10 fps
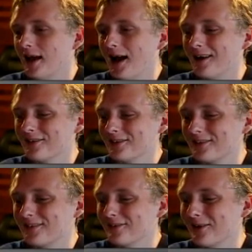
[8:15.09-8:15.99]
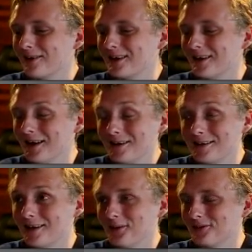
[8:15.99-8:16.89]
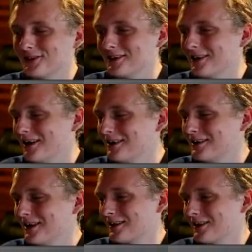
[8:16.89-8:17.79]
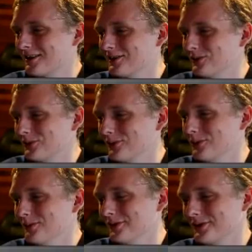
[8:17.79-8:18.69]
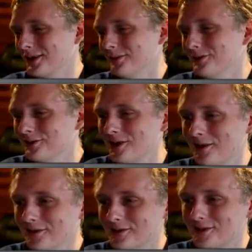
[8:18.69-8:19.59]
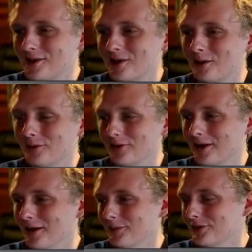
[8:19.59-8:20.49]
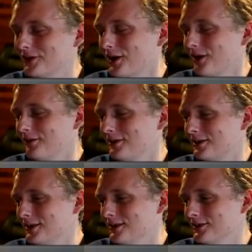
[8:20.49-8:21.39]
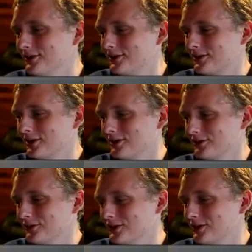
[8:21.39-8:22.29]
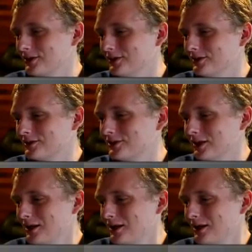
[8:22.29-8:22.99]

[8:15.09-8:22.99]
I run it in any deck that can do 3 or more damage at least a couple times, because this card is ridiculous.